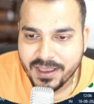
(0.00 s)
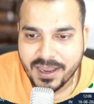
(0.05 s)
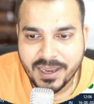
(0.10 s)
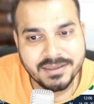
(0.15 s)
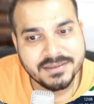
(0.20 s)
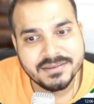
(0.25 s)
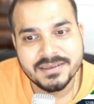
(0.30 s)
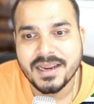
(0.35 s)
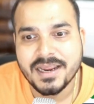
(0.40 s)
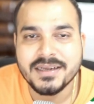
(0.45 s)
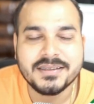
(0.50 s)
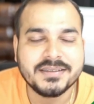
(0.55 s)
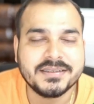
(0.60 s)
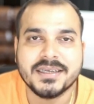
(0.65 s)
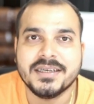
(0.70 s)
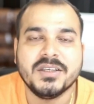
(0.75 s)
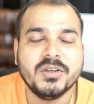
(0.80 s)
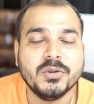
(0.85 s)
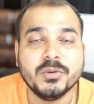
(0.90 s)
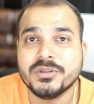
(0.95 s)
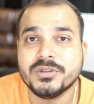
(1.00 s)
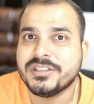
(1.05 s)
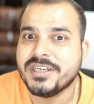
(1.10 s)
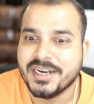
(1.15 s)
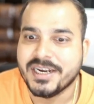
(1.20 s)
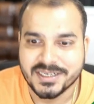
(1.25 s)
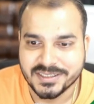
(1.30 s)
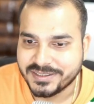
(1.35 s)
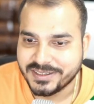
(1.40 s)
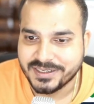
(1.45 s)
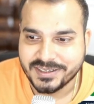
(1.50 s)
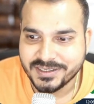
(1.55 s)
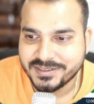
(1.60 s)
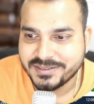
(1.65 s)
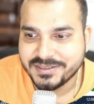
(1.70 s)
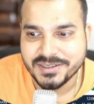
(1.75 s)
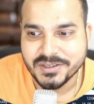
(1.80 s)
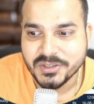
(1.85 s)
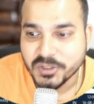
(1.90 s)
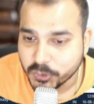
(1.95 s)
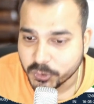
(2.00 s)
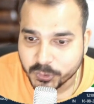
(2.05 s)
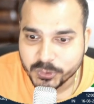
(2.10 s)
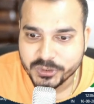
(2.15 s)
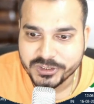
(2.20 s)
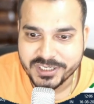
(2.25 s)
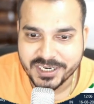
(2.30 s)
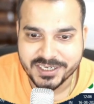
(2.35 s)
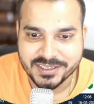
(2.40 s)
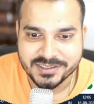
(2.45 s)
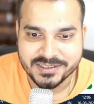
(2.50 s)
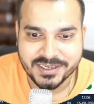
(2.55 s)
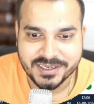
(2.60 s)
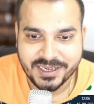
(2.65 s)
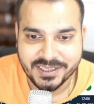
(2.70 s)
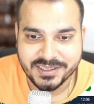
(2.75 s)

and it's a huge data set.